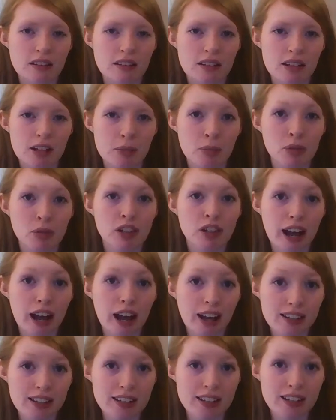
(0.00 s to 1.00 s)
a
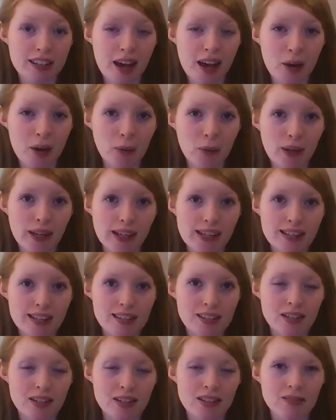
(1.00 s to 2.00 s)
price that
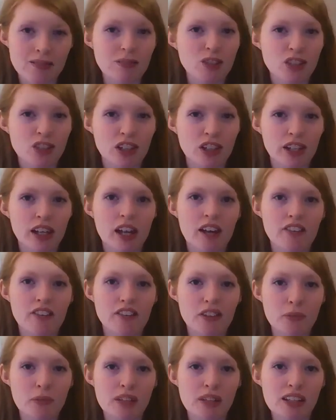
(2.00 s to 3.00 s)
was good enough
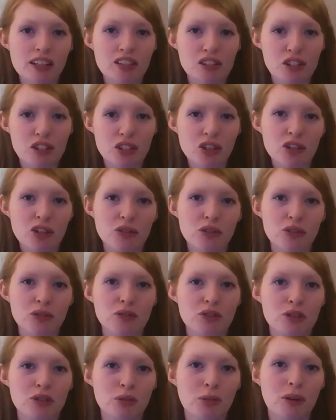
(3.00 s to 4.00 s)
for me
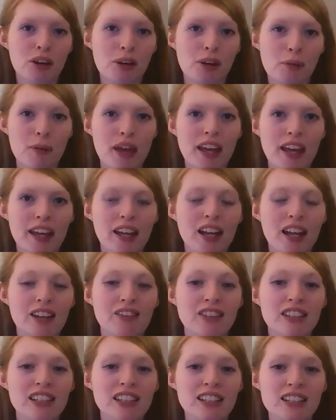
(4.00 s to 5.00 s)
to want to pay it. I
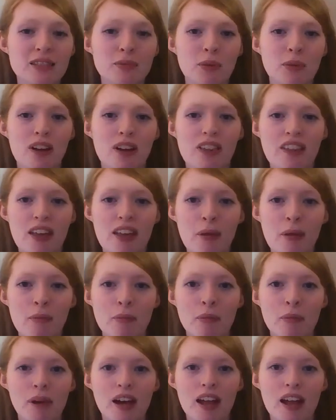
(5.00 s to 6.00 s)
really did want
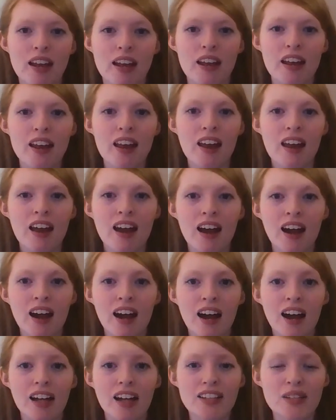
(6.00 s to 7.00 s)
them, but
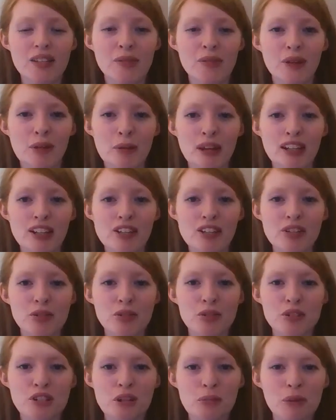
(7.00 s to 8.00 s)
I didn't want to pay an
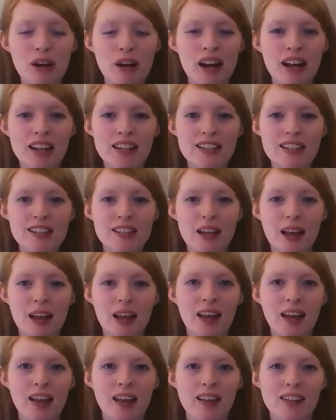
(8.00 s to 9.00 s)
extortionate price,
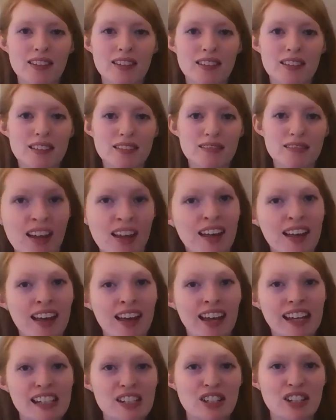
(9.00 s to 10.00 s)
and
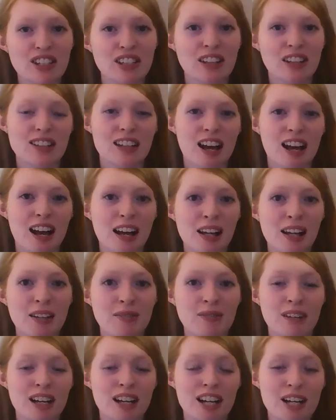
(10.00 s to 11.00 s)
it took a long
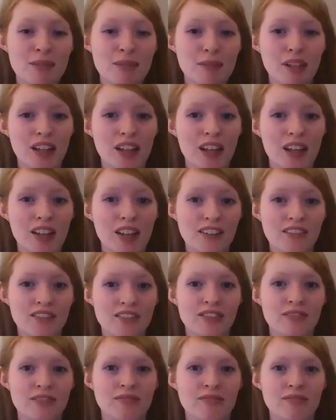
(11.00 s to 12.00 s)
time, a lot
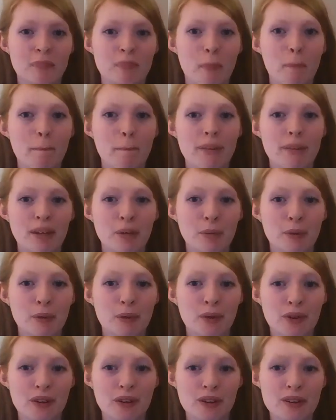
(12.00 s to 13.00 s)
of bid
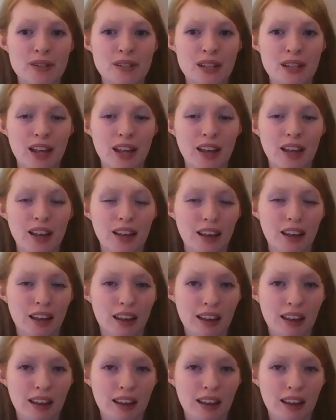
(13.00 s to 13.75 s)
wars and